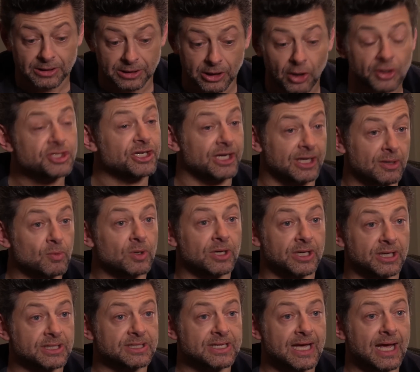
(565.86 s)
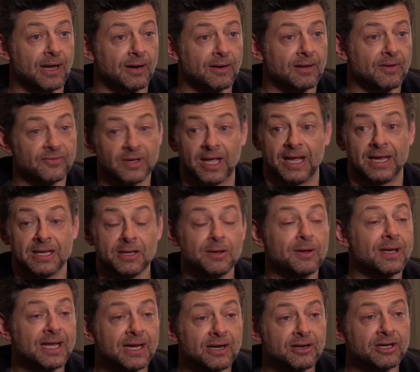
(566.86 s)
logic worked out. Okay,
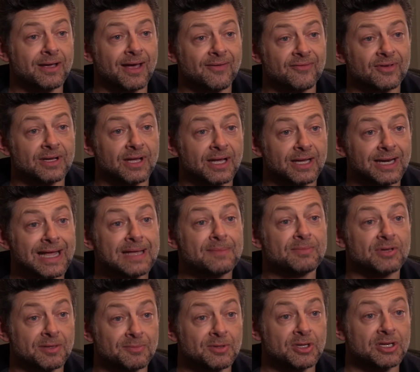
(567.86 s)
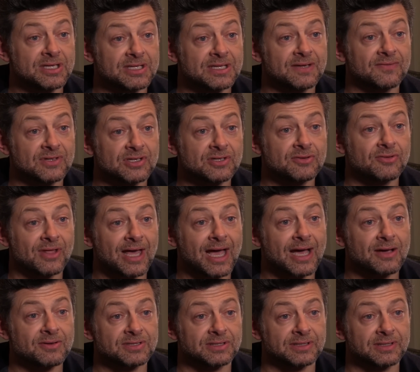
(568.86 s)
here you have an, an ape community of two
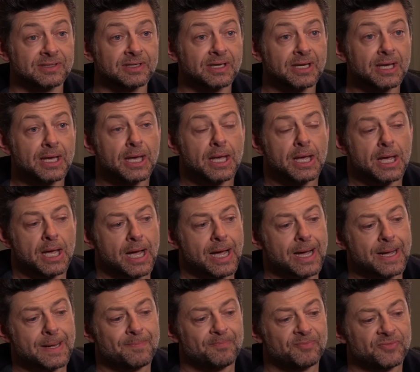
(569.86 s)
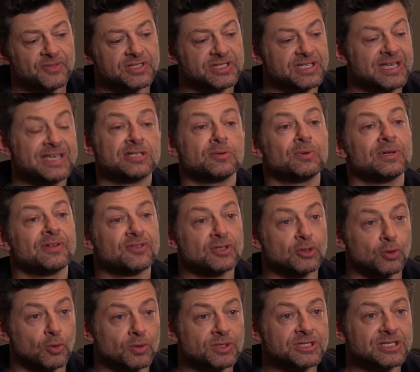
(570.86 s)
thousand. Um, Caesar will have
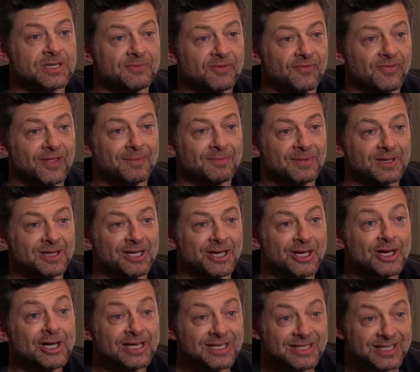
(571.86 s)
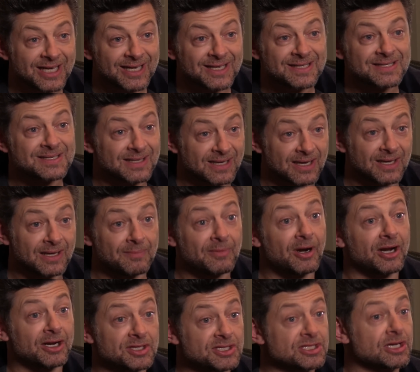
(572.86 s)
taught some of them in the early days uh,
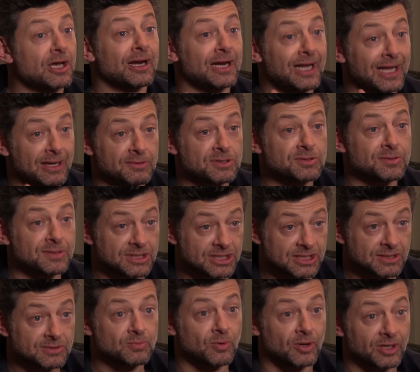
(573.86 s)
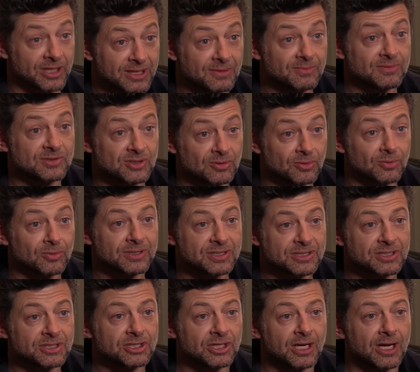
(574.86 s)
American Sign Language, which is what he was taught
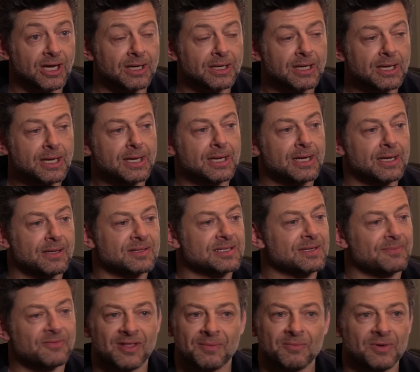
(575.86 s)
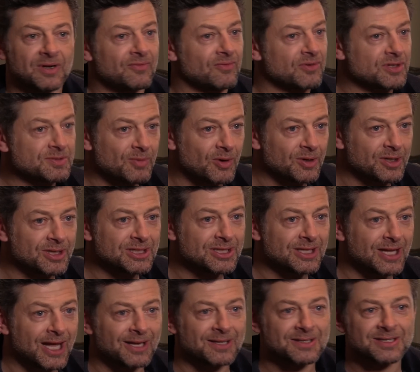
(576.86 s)
as a child. Mm-hmm. Some of them will have responded to
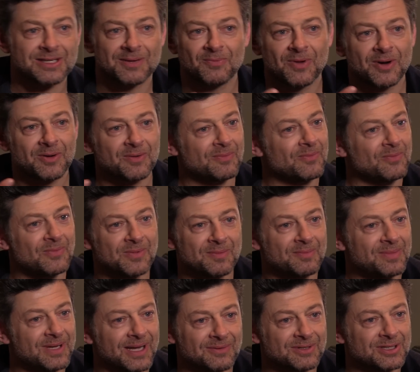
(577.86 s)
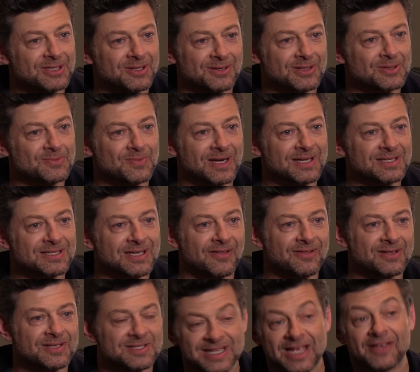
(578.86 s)
that, and someone wouldn't be able to do it as well as
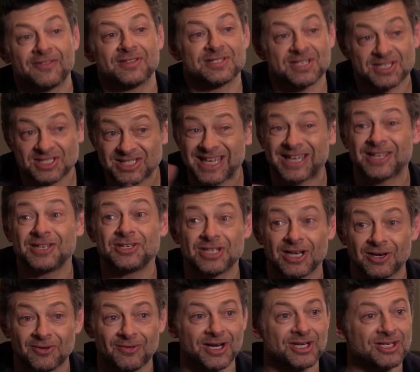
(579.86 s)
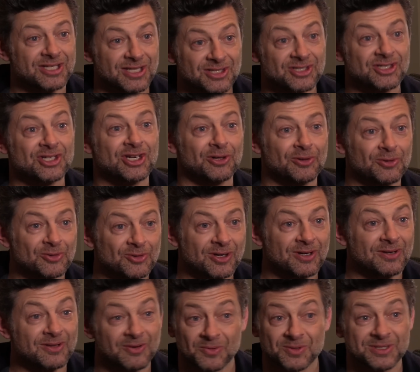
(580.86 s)
others. Now there's a second generation, there's
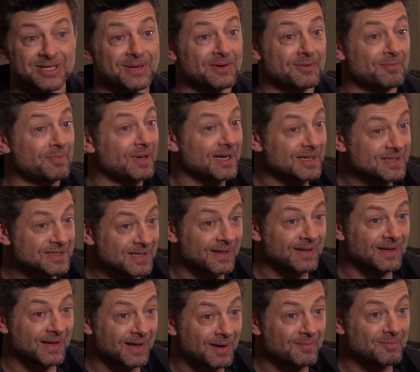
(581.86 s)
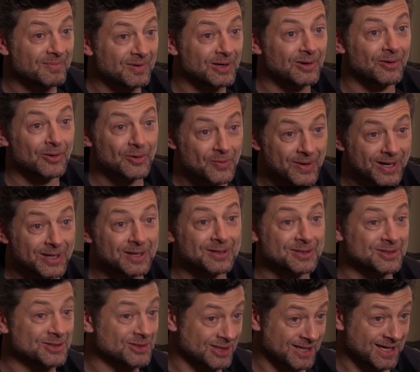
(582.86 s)
children. Of course, they would have picked up, up a lot quicker
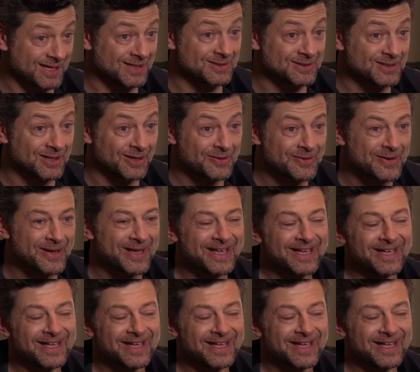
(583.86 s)
because kids do.